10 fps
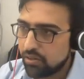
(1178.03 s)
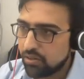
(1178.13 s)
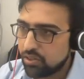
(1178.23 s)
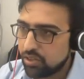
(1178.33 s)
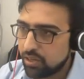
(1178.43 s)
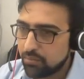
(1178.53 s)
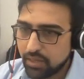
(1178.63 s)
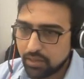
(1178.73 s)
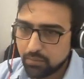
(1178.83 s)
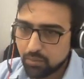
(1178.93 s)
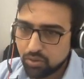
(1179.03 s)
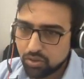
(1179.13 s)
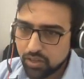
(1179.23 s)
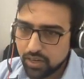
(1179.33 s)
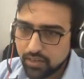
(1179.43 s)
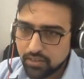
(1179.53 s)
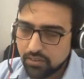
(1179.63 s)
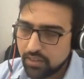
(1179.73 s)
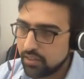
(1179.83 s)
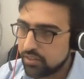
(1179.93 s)
Chitra may post that as
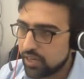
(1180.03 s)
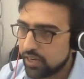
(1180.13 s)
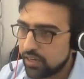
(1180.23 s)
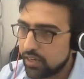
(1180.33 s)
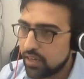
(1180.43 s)
well in the chat.